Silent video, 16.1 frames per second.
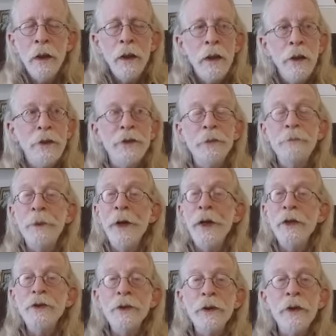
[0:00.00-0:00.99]

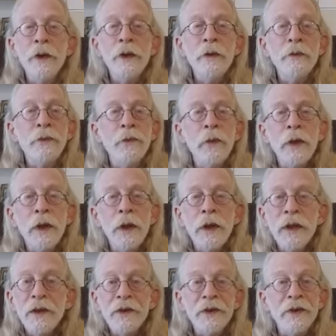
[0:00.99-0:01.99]
especially if one
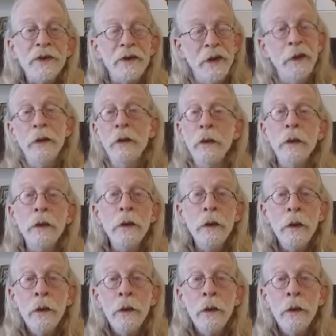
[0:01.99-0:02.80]
is single,